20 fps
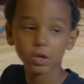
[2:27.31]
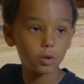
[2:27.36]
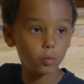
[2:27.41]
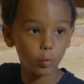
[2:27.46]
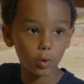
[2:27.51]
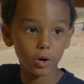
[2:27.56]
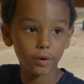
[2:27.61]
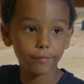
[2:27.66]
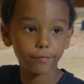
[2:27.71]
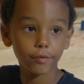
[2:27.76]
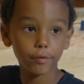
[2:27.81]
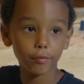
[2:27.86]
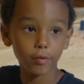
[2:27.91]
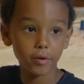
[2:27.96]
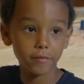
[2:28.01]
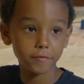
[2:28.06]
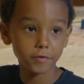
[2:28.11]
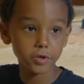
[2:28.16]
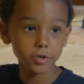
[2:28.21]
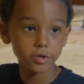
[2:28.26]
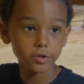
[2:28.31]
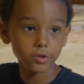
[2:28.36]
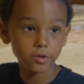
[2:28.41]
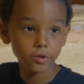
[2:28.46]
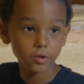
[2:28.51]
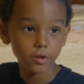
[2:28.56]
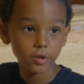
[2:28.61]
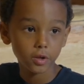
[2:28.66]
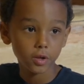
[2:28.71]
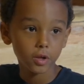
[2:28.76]
in one of the rivers,
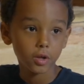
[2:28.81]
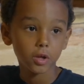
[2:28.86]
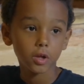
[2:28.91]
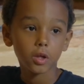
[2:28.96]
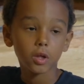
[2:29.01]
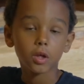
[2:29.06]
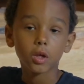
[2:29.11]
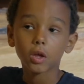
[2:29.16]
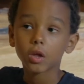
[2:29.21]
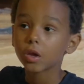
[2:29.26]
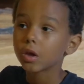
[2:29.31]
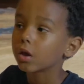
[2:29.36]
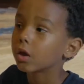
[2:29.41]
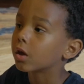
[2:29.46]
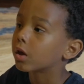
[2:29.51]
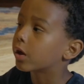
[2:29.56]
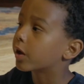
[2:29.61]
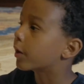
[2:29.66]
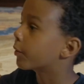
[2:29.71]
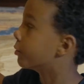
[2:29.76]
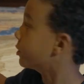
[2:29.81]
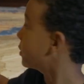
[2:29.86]
it